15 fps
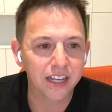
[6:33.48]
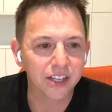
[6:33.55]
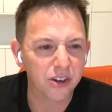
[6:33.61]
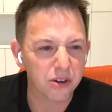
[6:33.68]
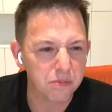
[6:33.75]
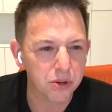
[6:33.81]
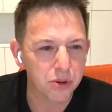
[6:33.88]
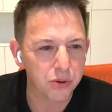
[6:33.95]
You've
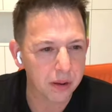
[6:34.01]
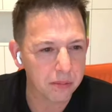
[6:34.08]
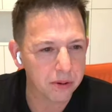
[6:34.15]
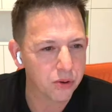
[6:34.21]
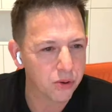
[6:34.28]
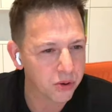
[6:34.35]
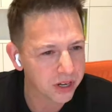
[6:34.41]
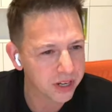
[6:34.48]
got to build up
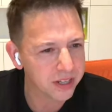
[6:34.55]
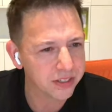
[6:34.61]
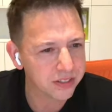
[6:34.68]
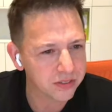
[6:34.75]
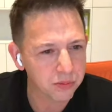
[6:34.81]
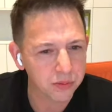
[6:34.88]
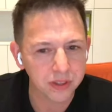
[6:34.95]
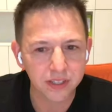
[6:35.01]
an
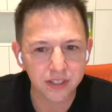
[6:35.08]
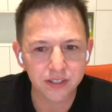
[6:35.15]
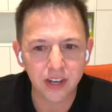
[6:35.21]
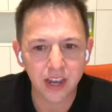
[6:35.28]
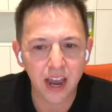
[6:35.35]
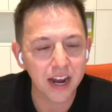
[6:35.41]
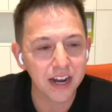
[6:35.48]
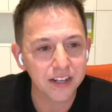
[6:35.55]
audience with this
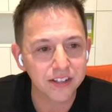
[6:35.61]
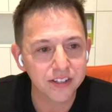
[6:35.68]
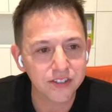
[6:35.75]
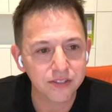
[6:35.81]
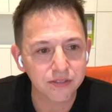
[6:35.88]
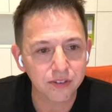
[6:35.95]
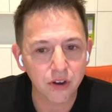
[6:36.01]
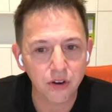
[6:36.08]

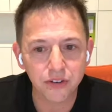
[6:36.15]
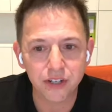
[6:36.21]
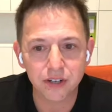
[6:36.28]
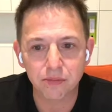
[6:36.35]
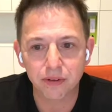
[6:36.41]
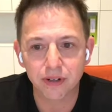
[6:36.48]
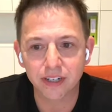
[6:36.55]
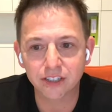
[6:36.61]
cadence of
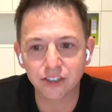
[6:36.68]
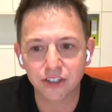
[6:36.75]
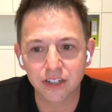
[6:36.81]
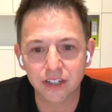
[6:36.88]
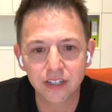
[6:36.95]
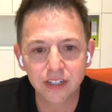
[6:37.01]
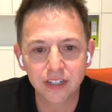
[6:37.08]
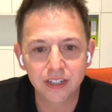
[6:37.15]
content
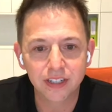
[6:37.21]
production.